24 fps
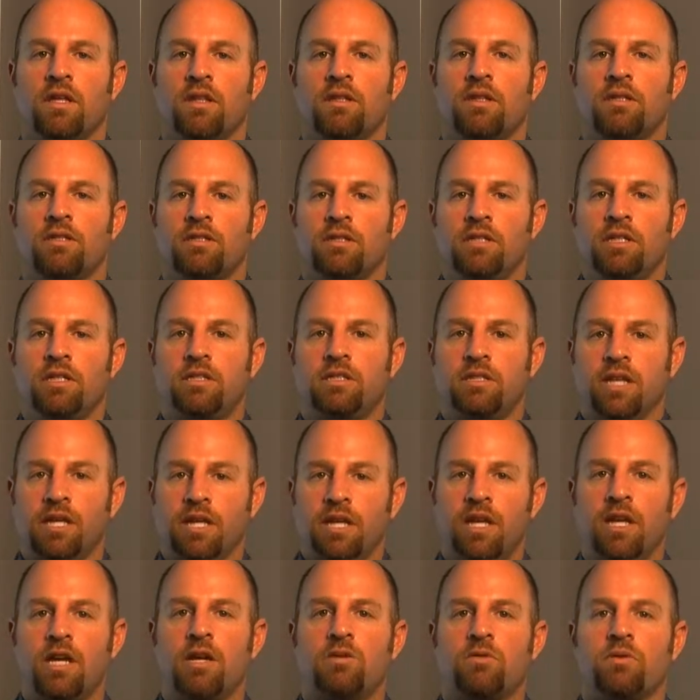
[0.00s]
This leads
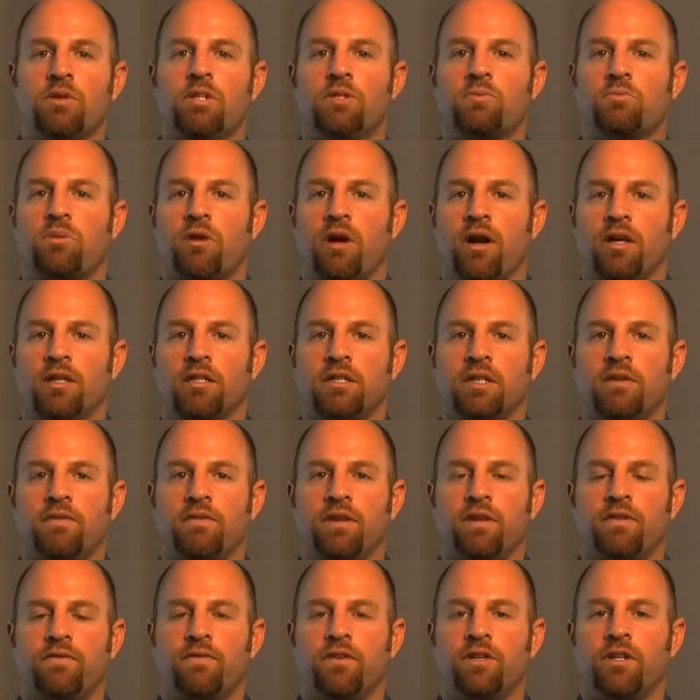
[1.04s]
to increased
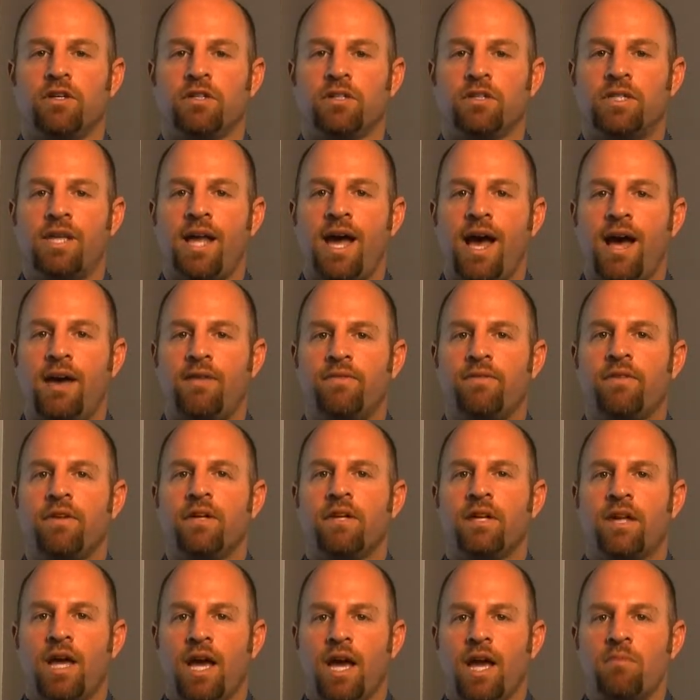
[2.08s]
productivity for your
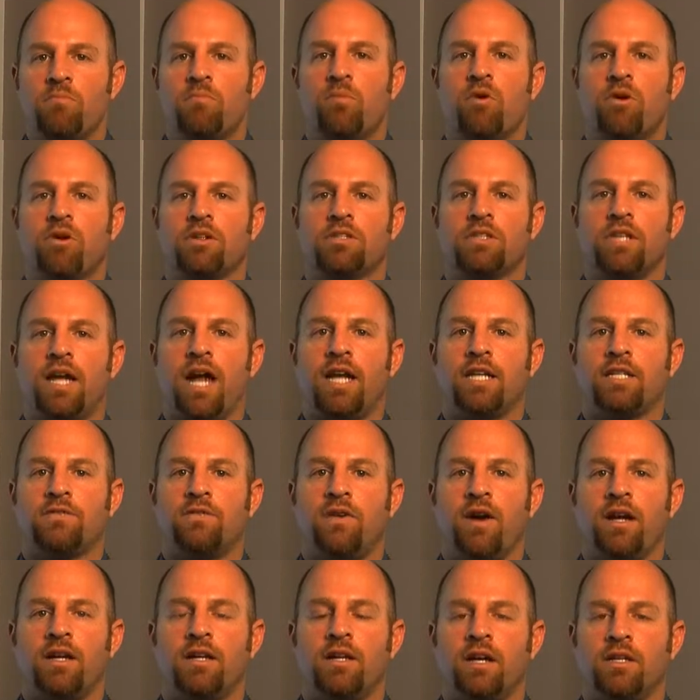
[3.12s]
staff and more
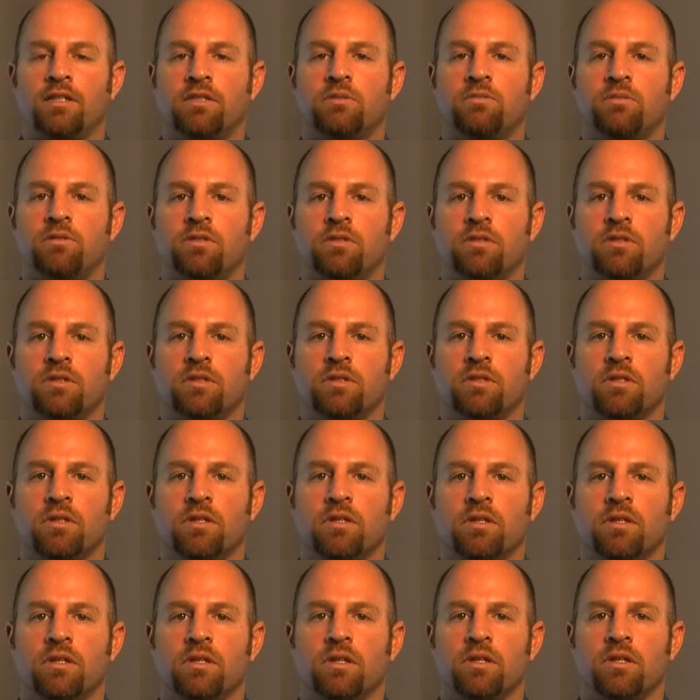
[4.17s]
satisfied customers.
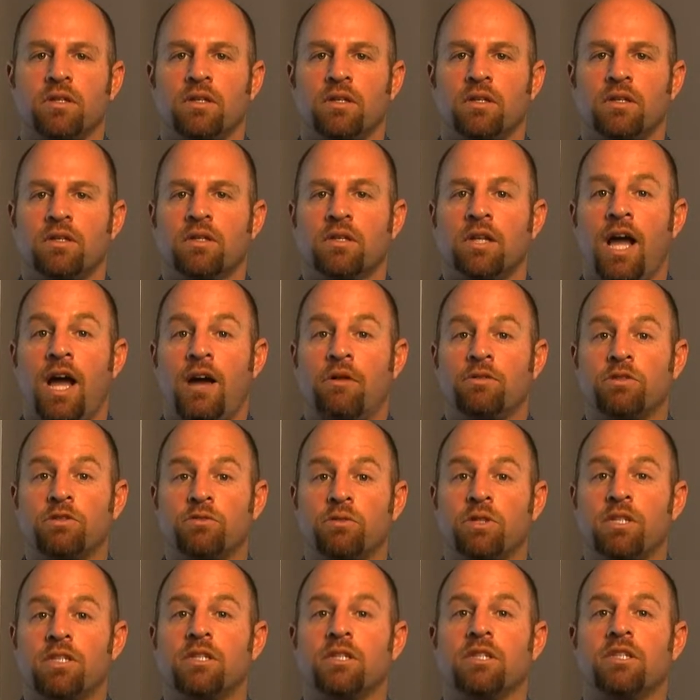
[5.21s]
I was
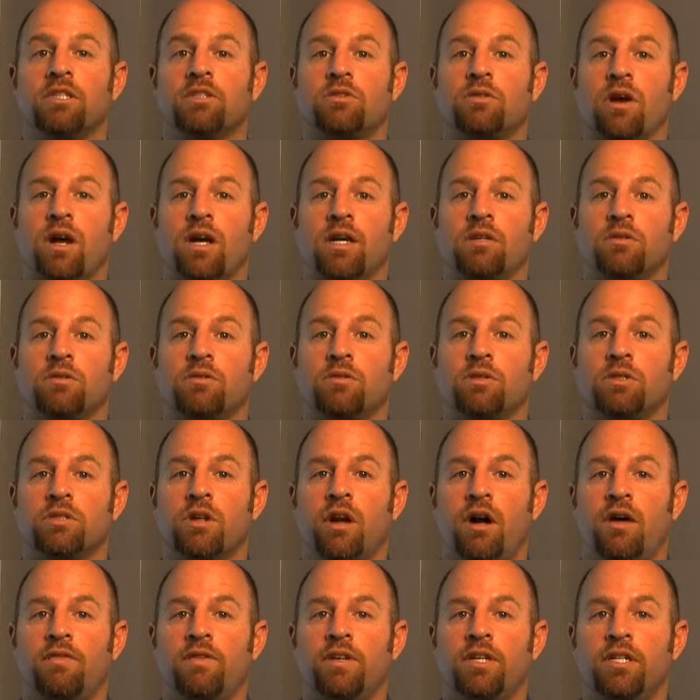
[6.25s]
recently trying to
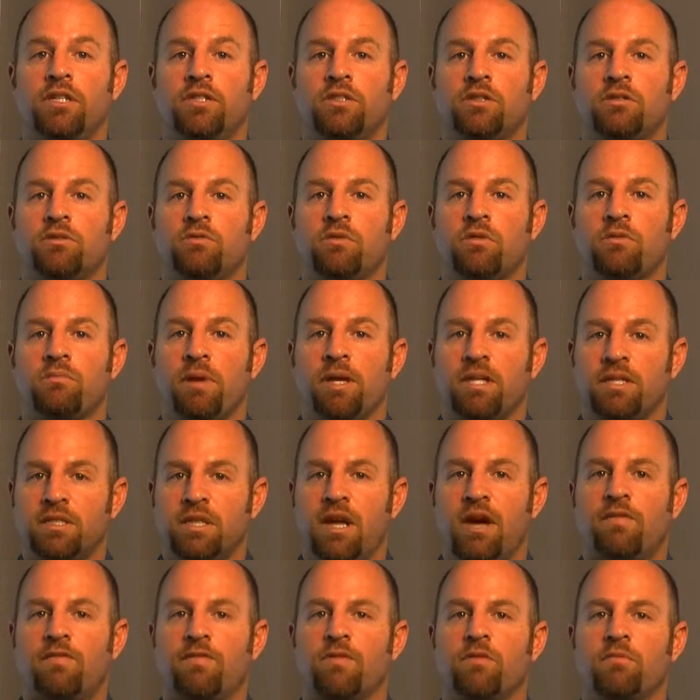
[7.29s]
resolve an issue with my
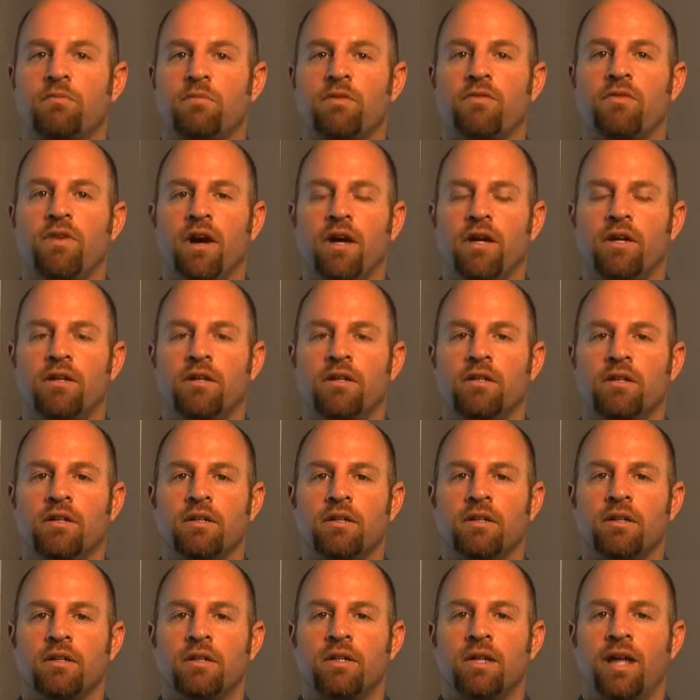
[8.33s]
cell phone provider.
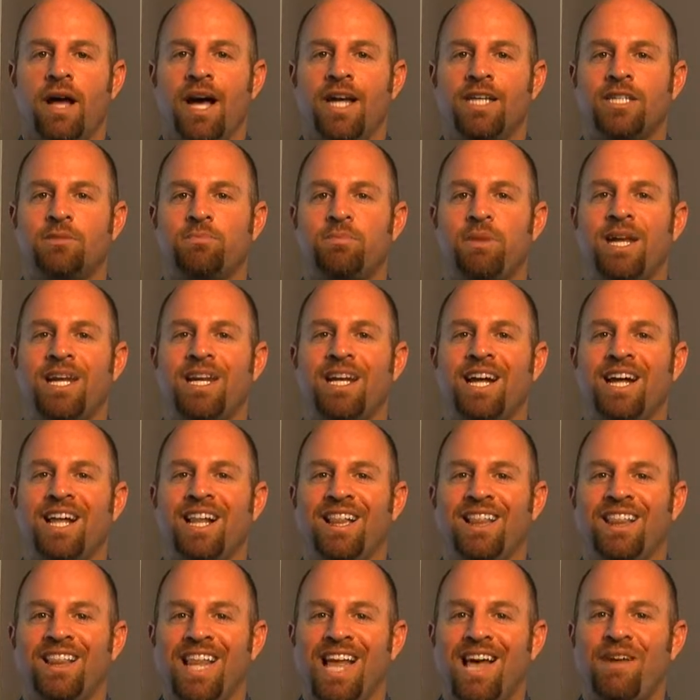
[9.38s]
I spent
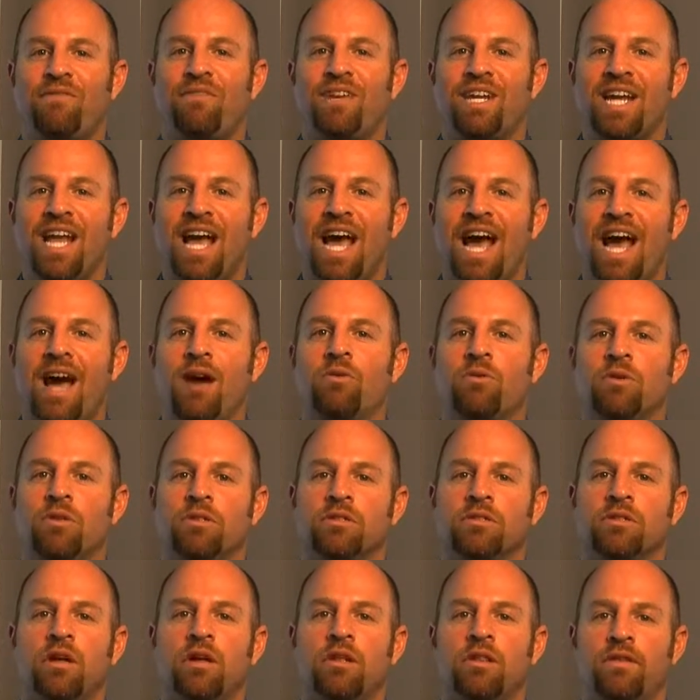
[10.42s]
11
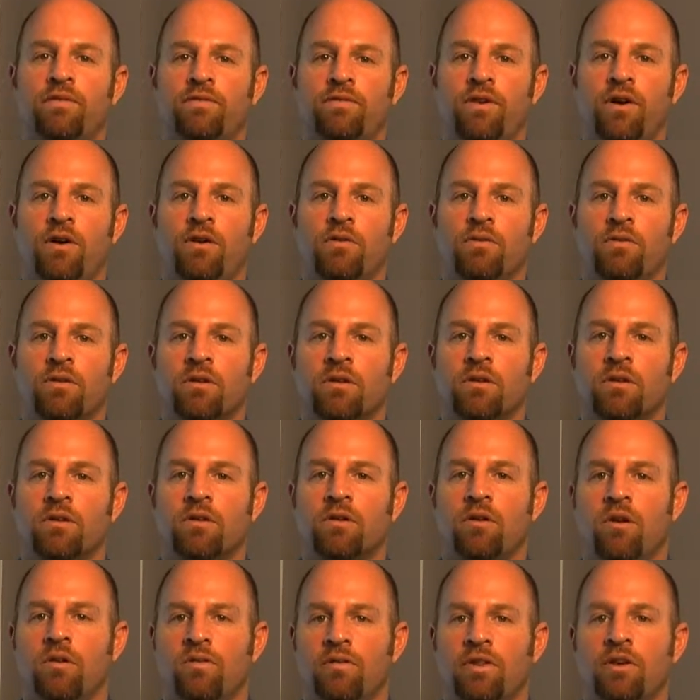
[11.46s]
hours on the phone
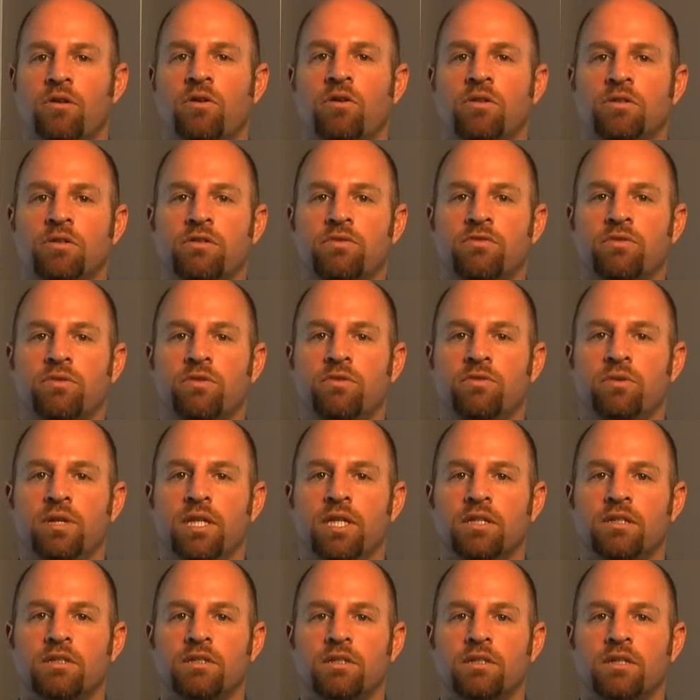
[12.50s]
over the course of 2
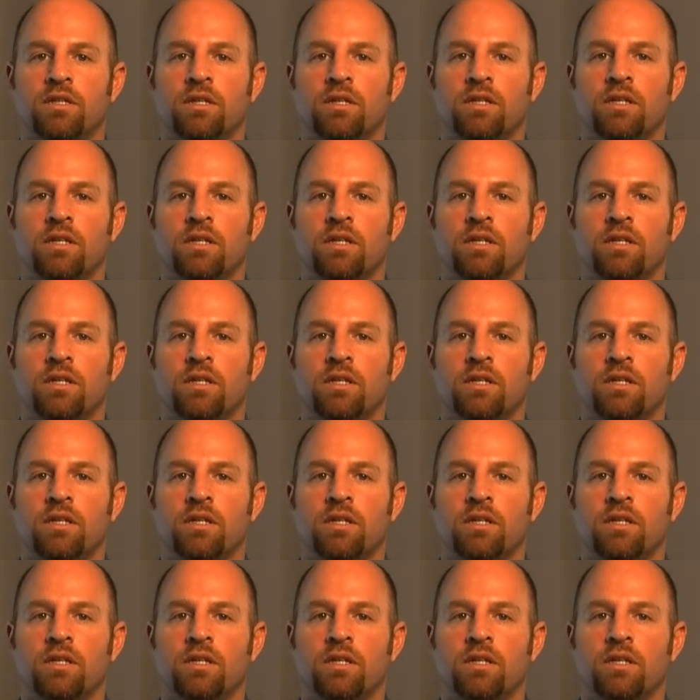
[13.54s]
weeks.